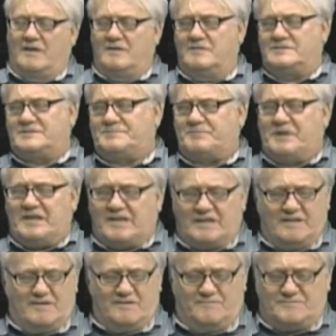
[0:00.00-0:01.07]

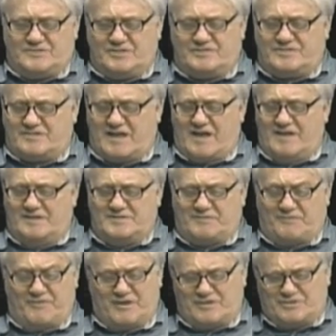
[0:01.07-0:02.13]
speaking of just science
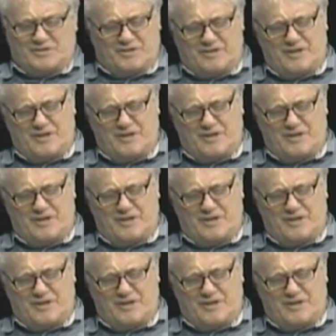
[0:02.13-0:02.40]
fiction